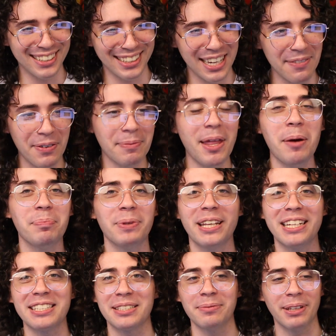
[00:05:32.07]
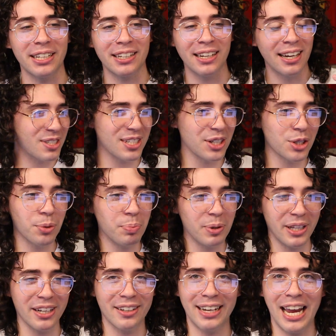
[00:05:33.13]
if I'm not playing some like single
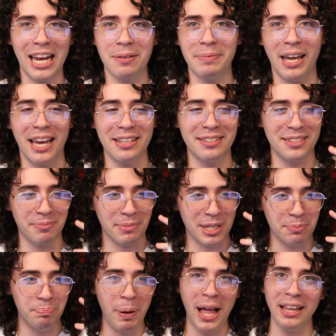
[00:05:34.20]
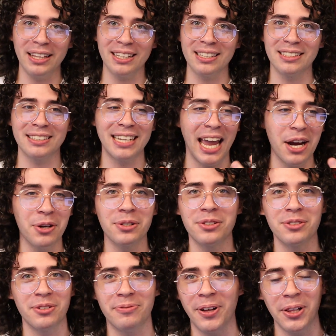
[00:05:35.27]
player game that has some compelling
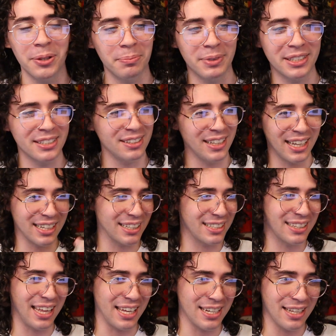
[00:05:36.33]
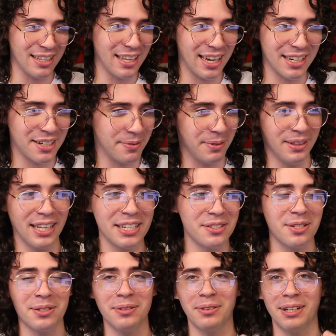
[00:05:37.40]
character development like that I can relate
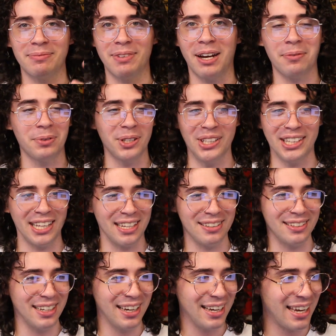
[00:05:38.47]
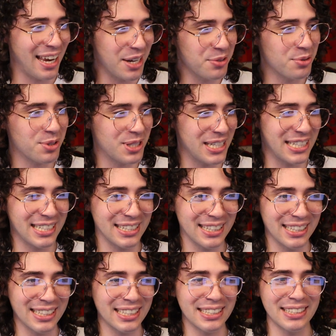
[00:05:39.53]
to, I'm not really that interested in
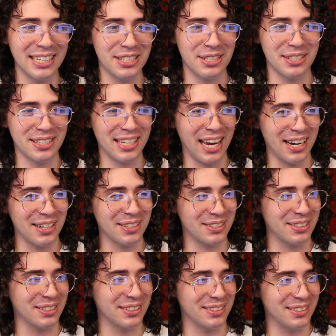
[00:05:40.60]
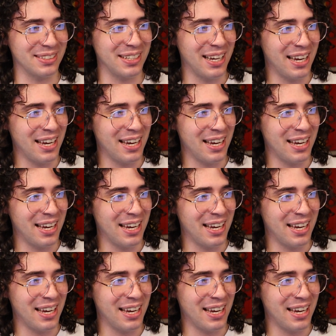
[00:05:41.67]
the League of Legends characters